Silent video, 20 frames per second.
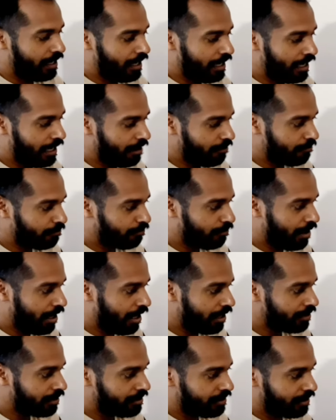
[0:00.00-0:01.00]
I have
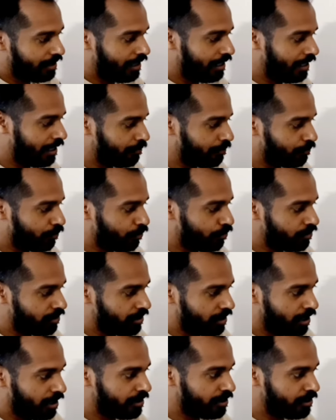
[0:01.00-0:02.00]
marked and I am going to
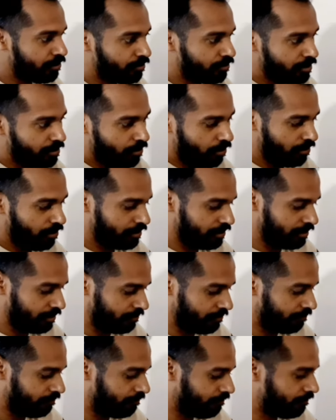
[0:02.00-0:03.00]
cut it to the corner
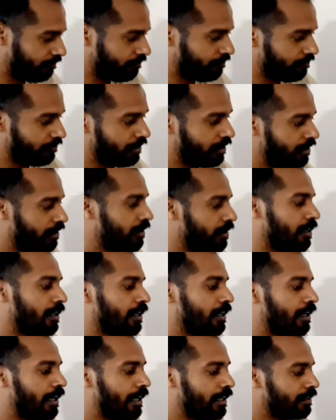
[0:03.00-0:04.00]

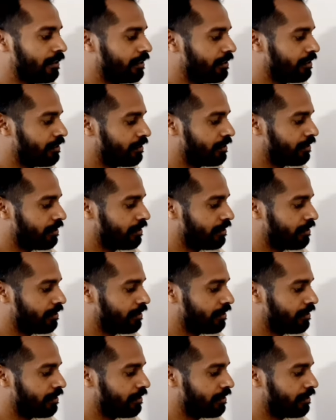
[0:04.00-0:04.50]
like this.